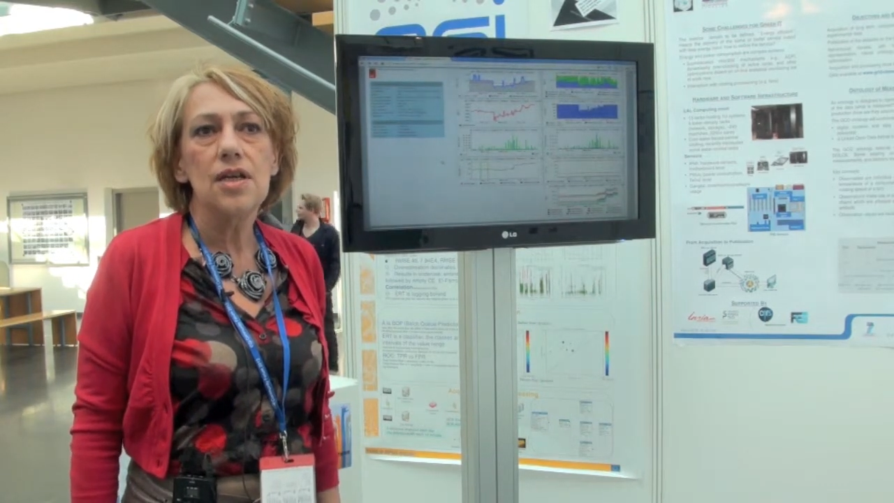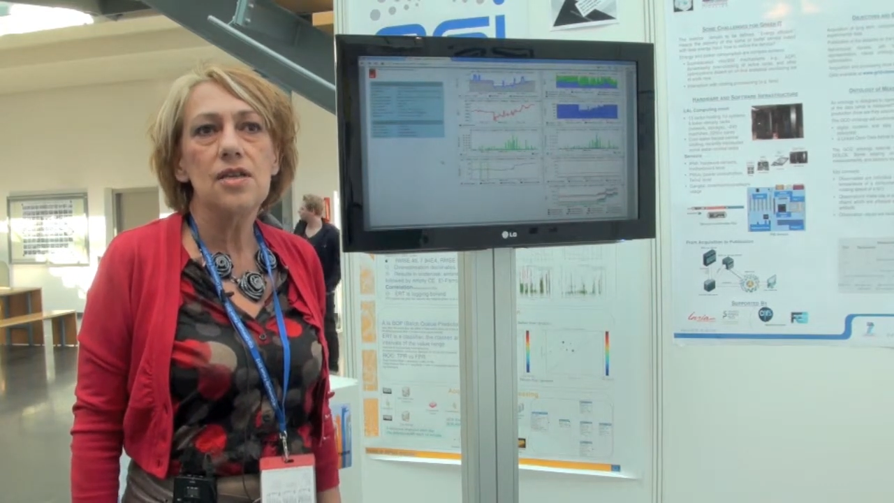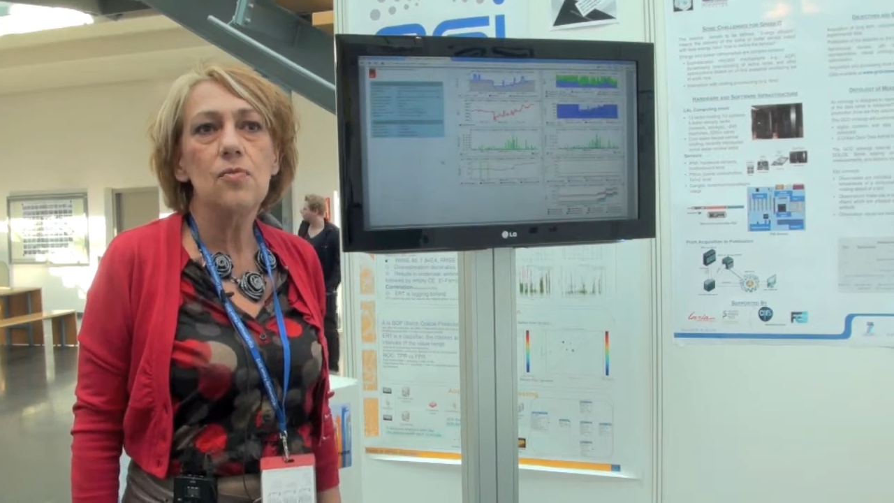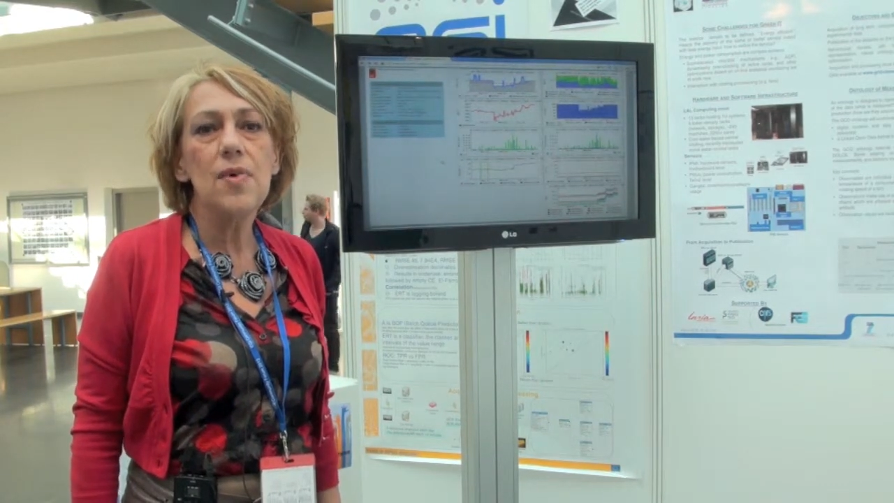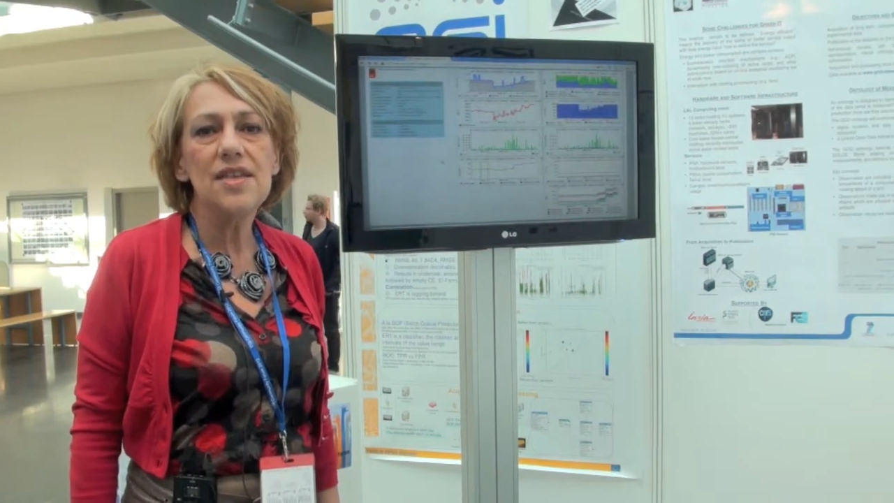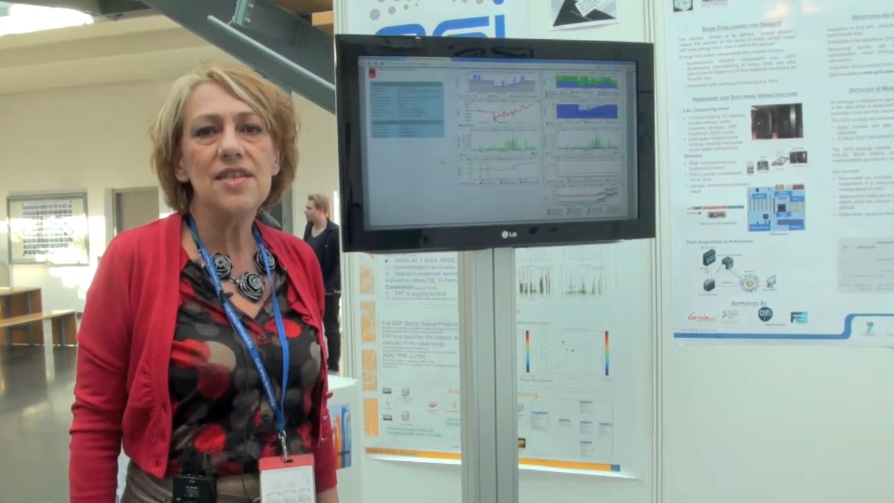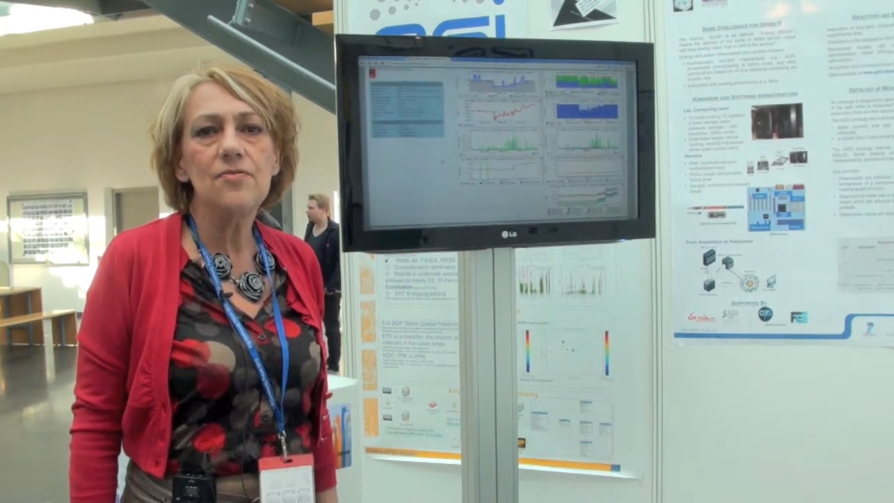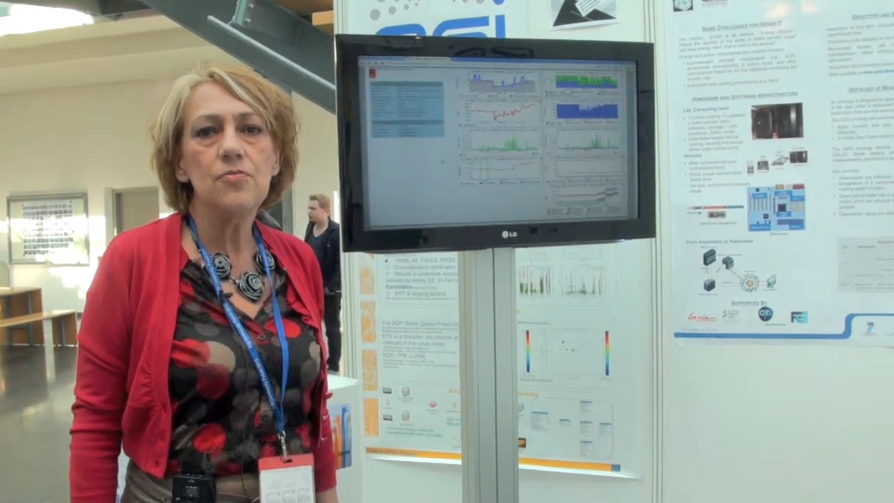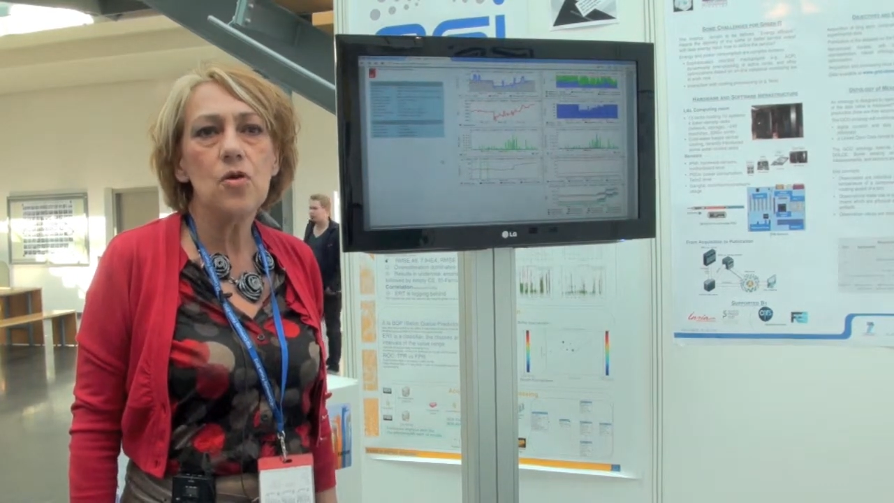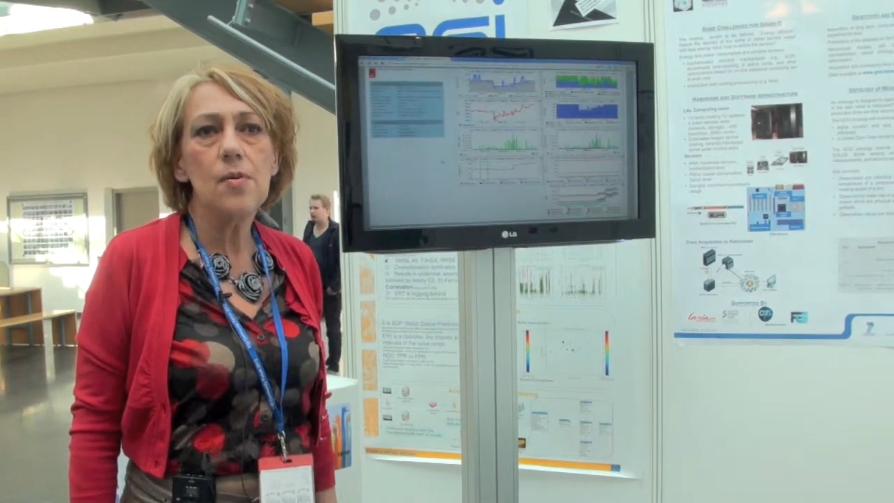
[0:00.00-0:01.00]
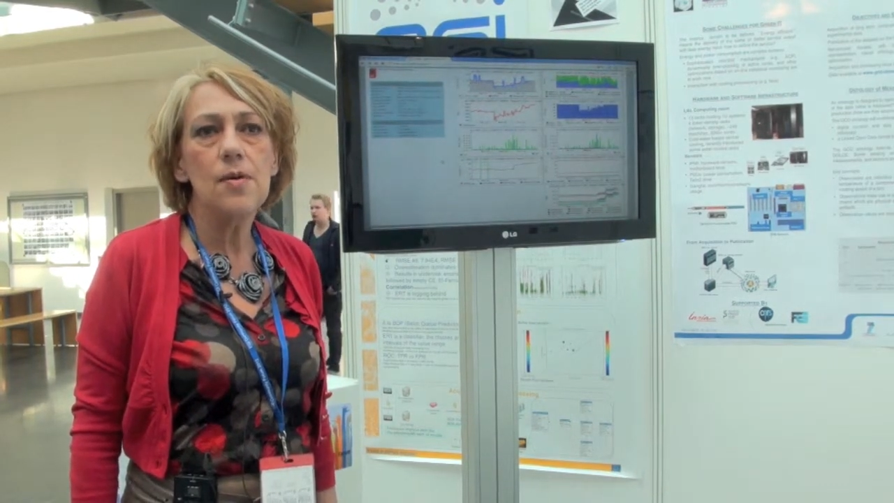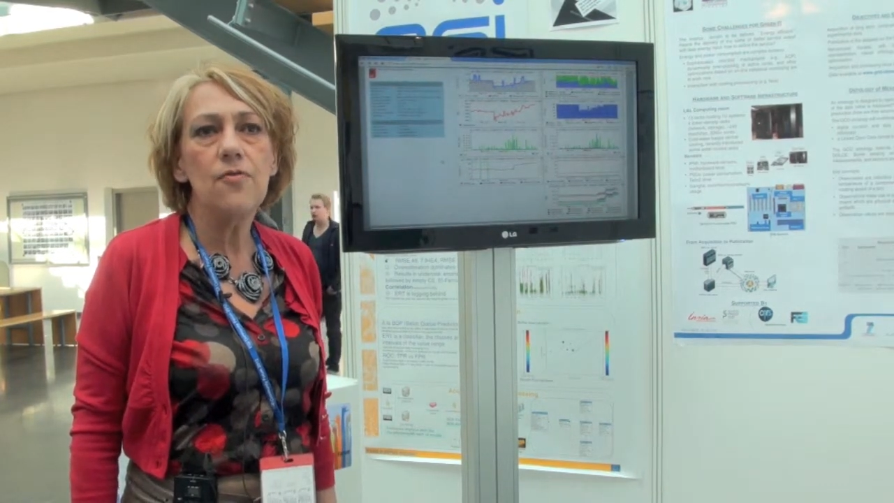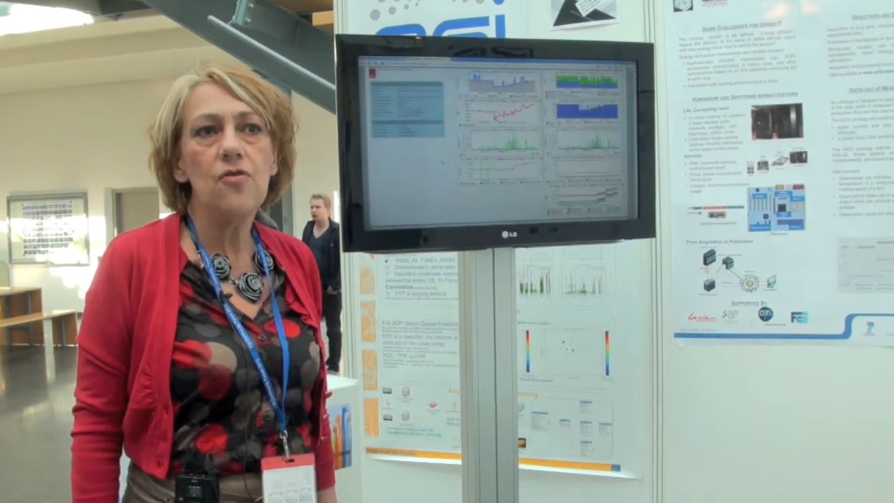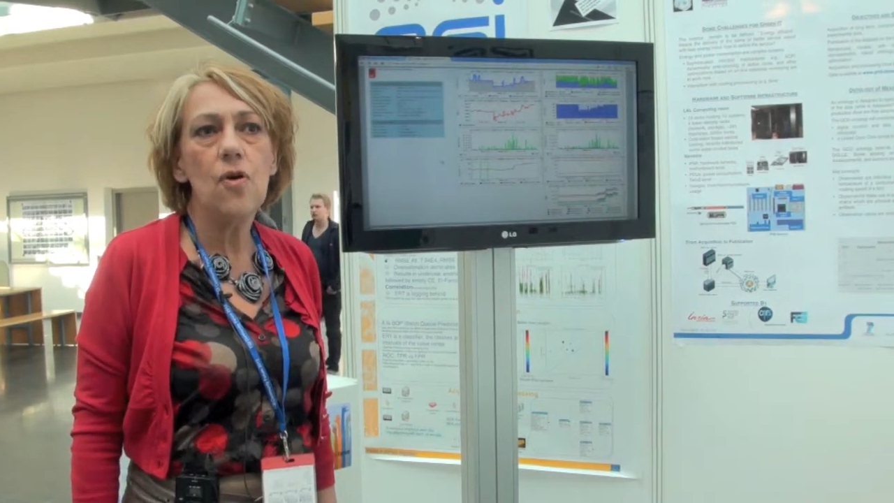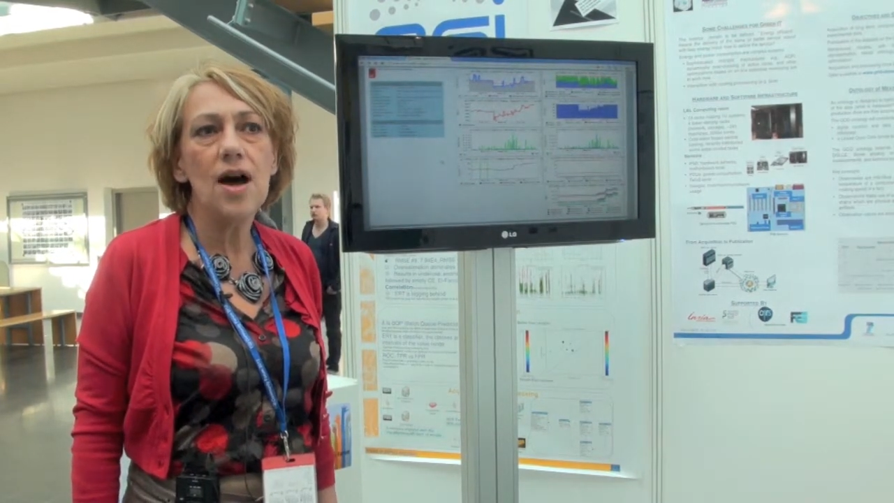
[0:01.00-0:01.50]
is a massive problem for